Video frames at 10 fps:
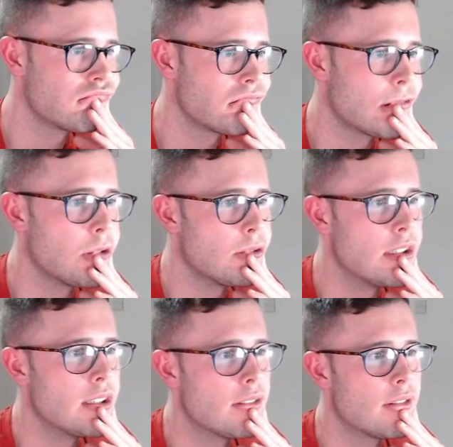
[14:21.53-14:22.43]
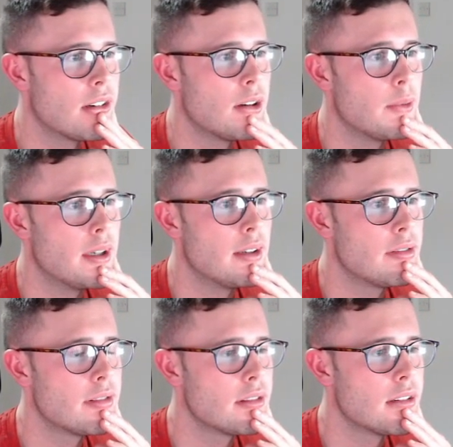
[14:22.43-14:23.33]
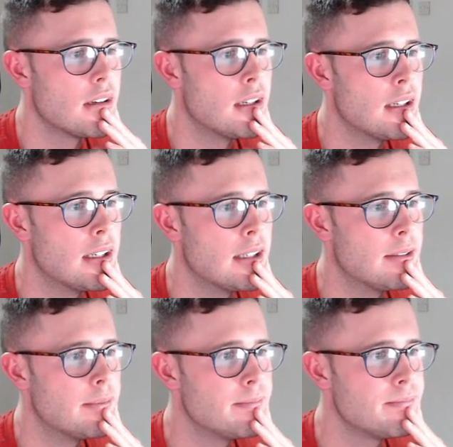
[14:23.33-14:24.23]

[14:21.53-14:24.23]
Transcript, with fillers: cool in the flop with. Um,